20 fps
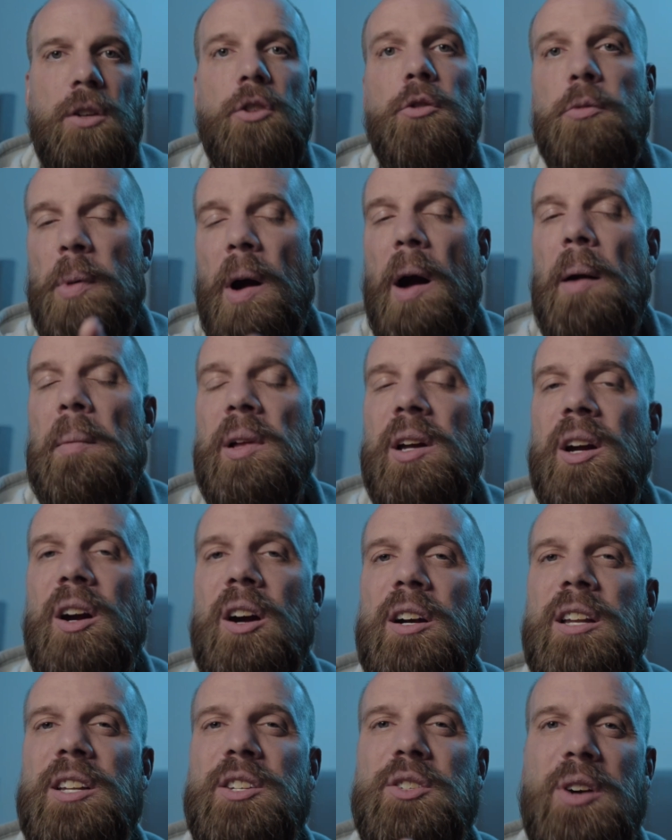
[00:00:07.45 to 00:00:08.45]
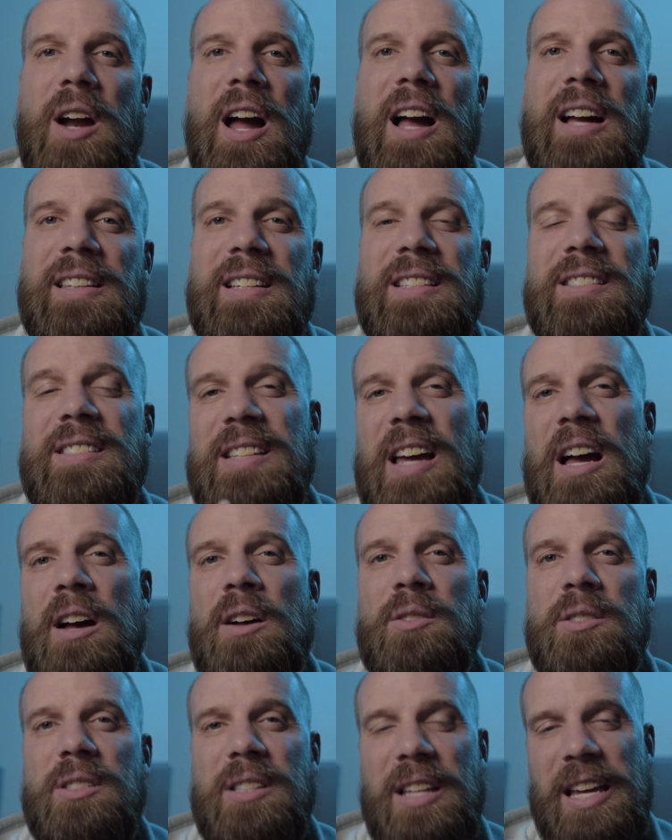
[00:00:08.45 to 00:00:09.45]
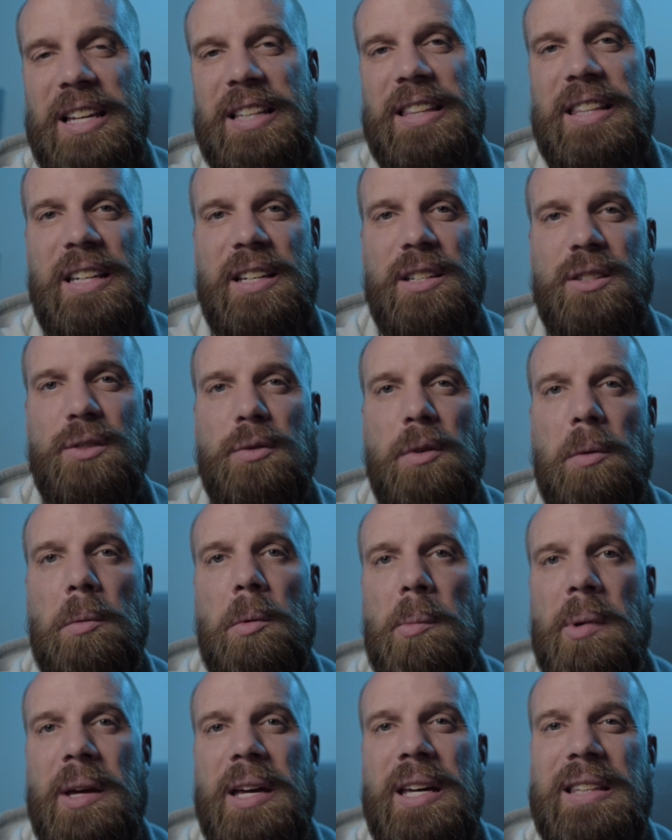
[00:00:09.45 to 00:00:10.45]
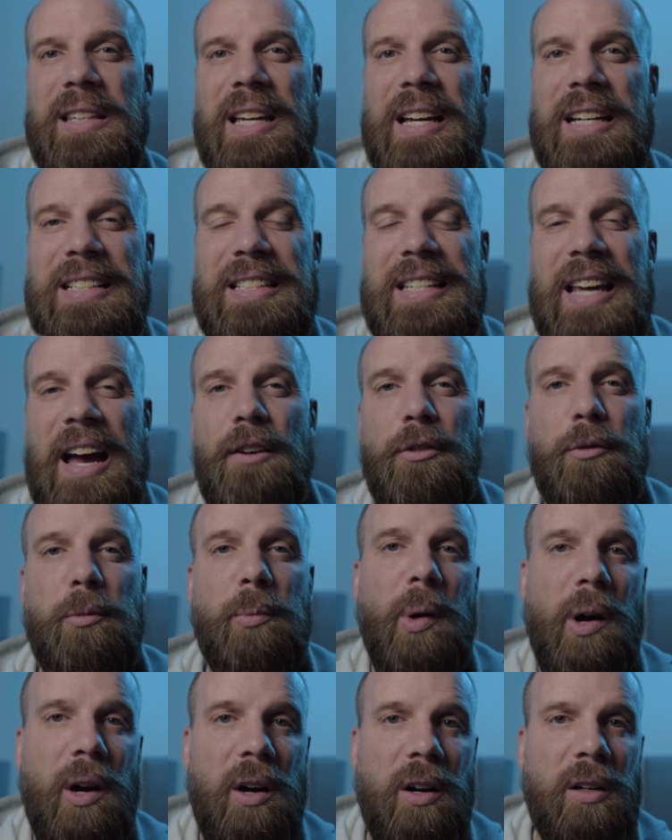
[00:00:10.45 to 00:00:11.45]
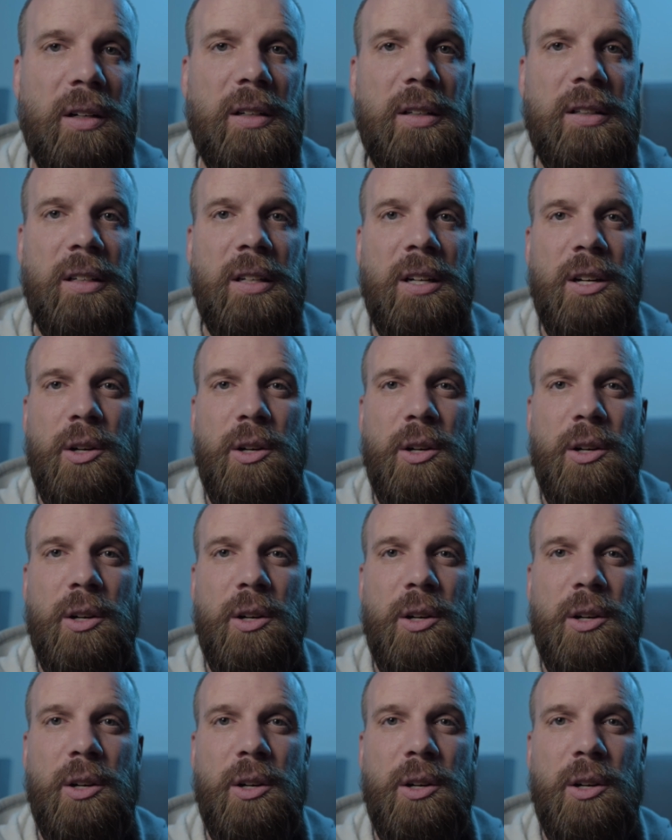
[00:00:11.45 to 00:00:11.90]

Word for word: You've probably heard a track that sounds like this from a band like Daft Punk